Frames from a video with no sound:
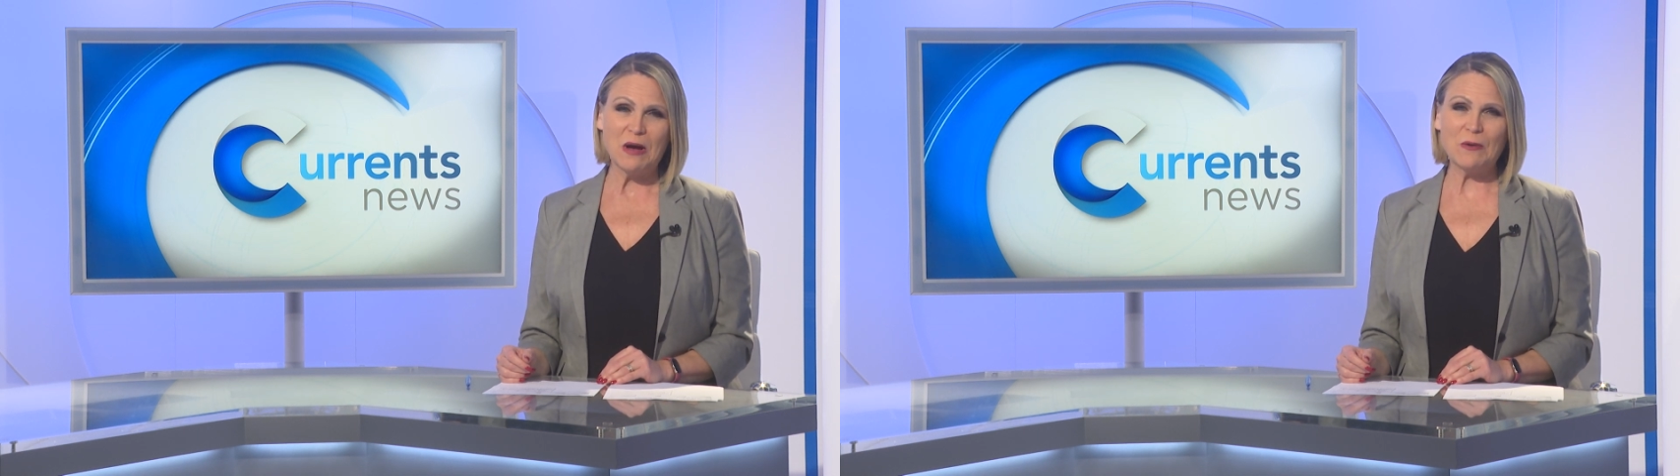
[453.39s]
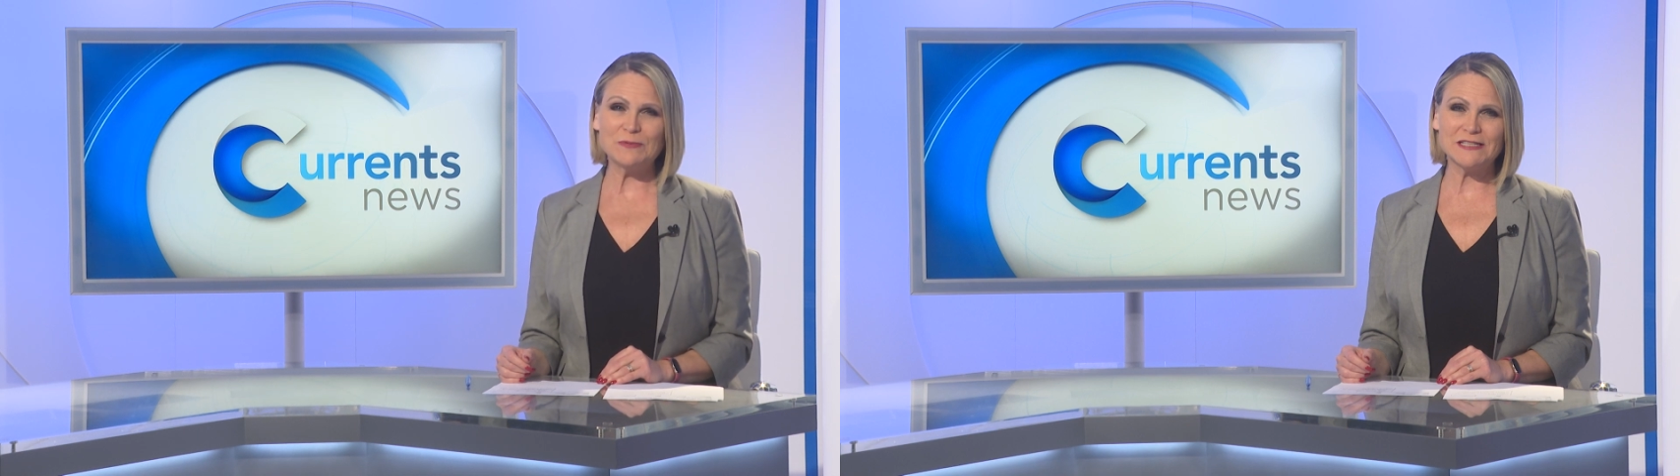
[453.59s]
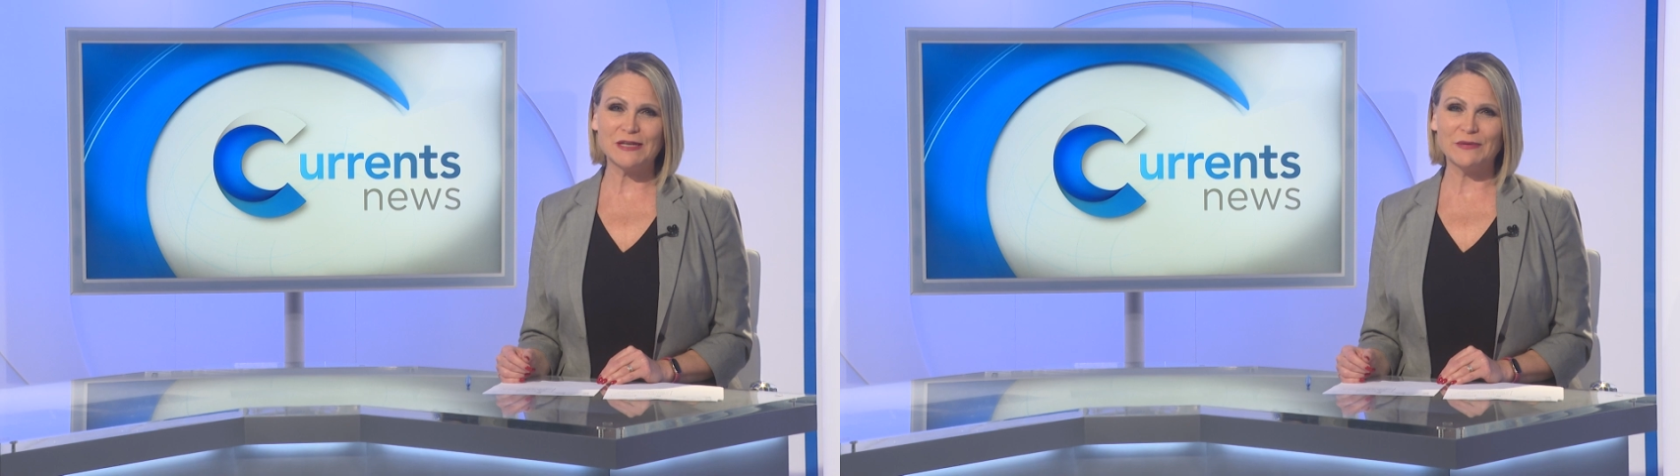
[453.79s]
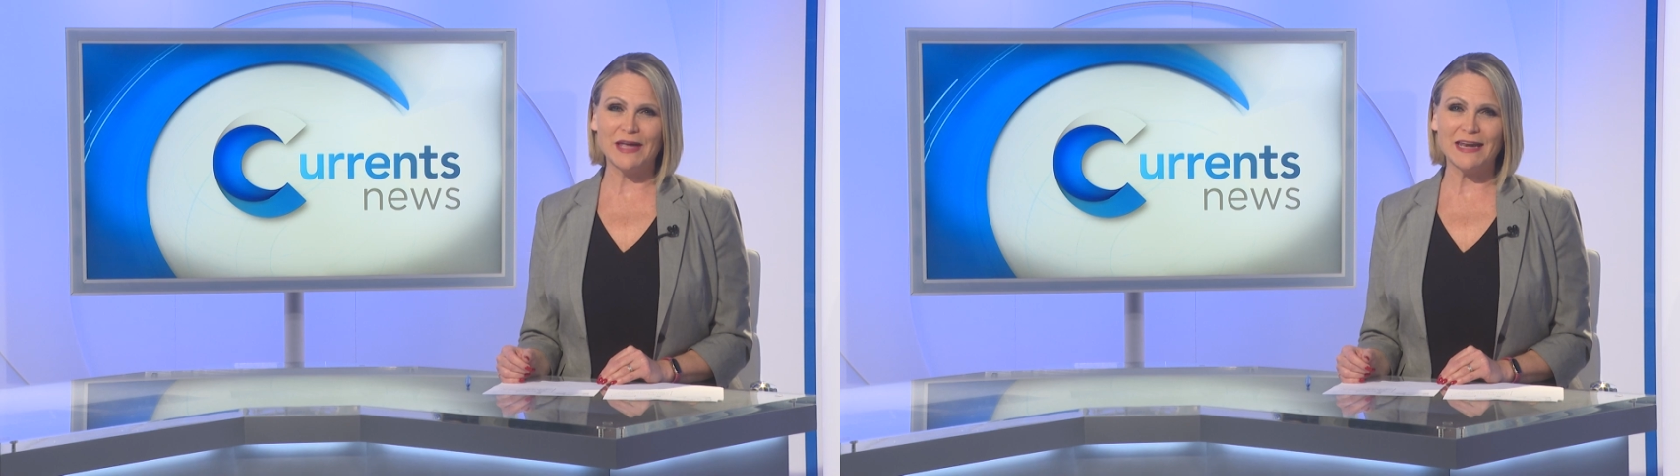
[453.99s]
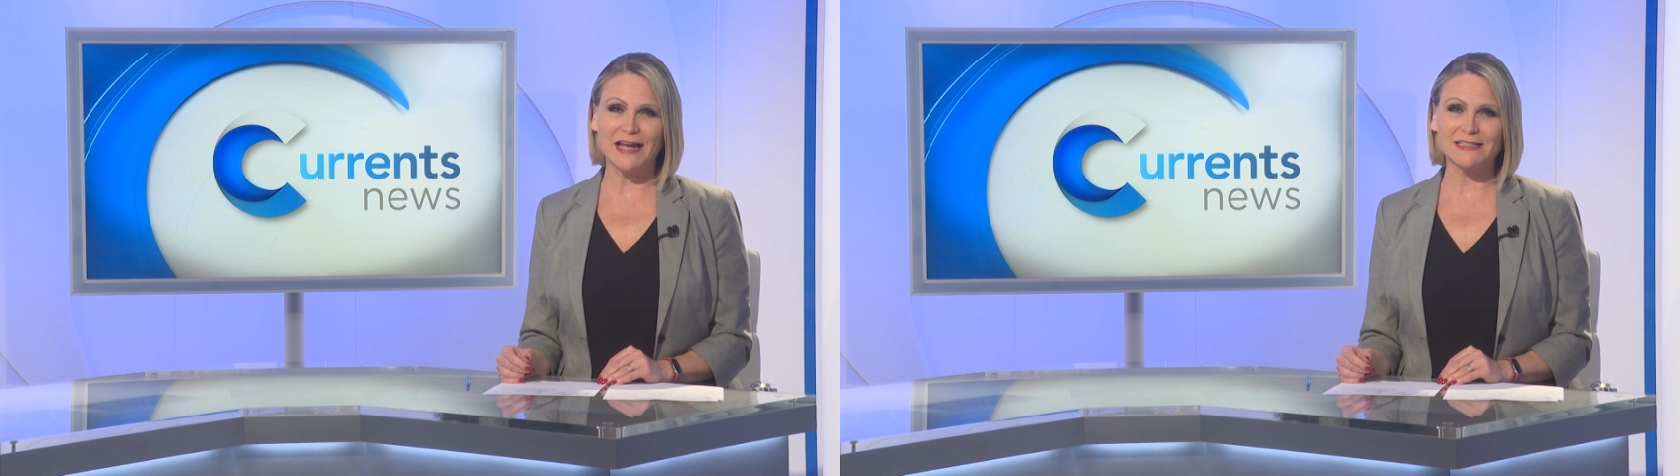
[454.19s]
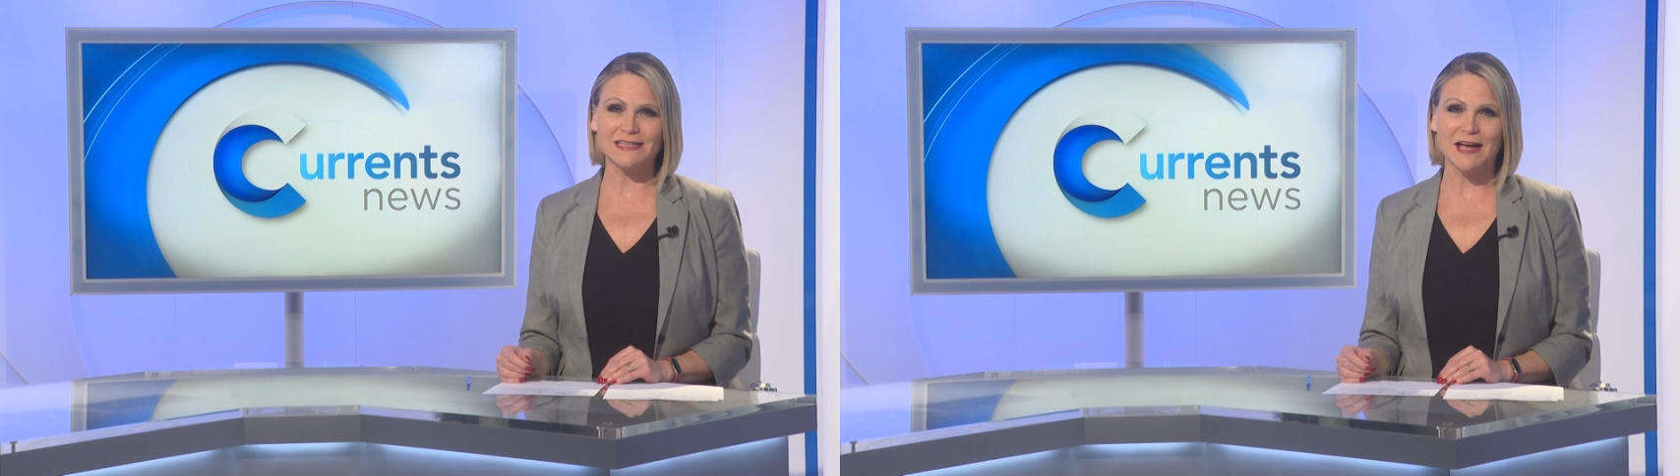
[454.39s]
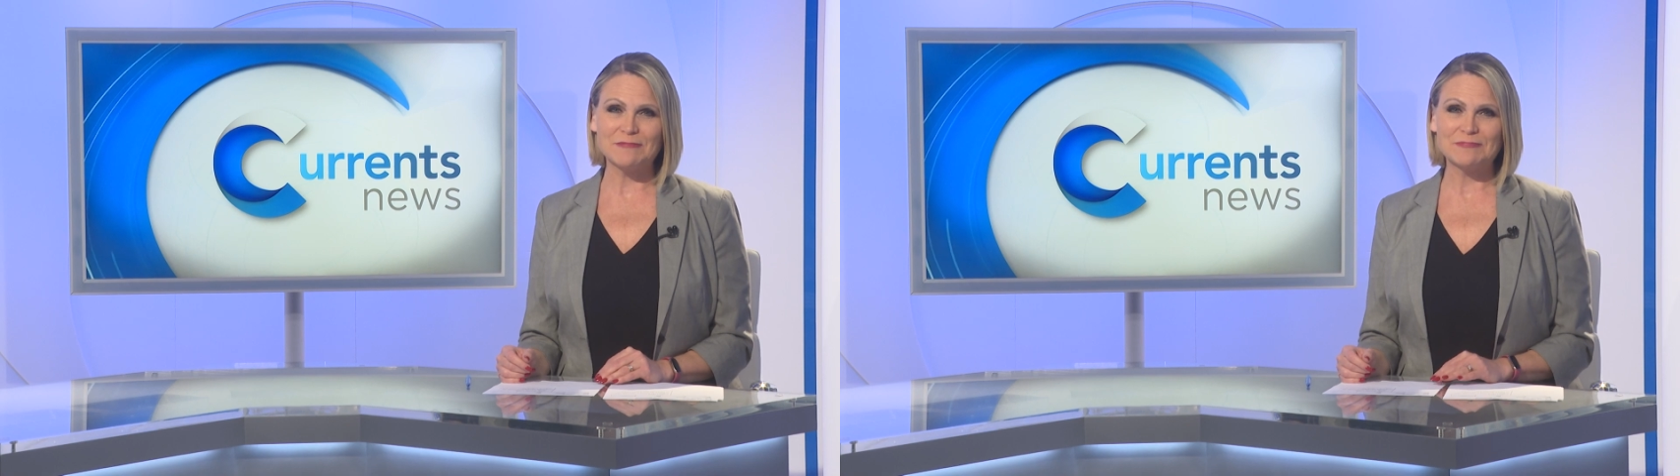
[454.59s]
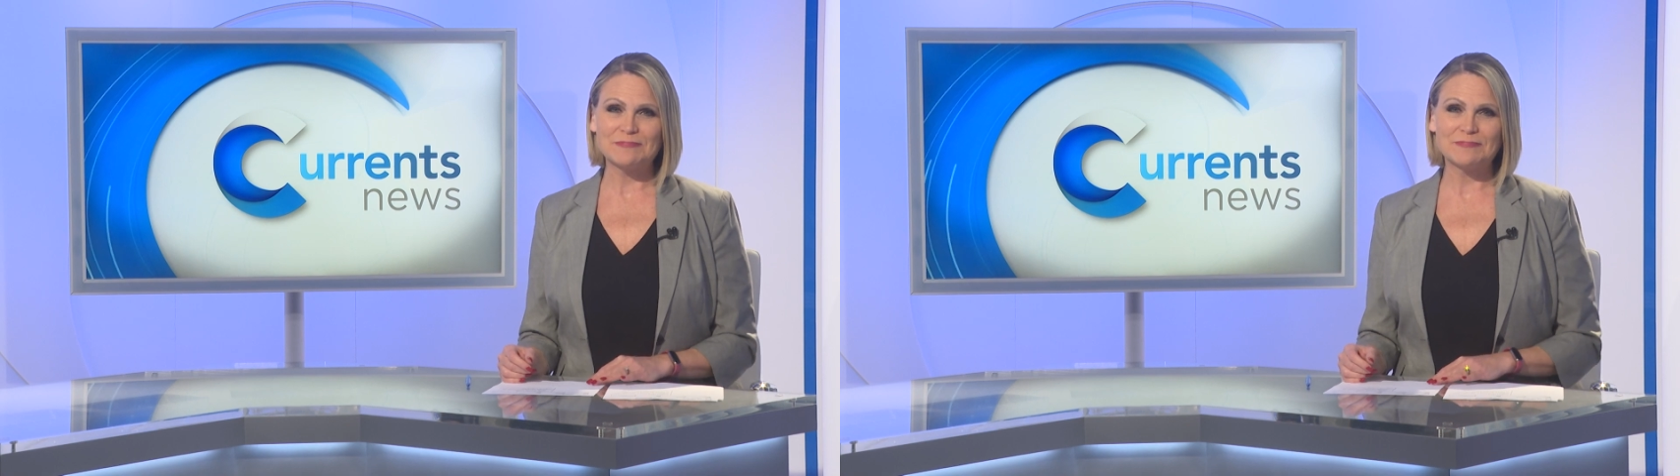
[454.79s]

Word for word: Hope to see you again next time.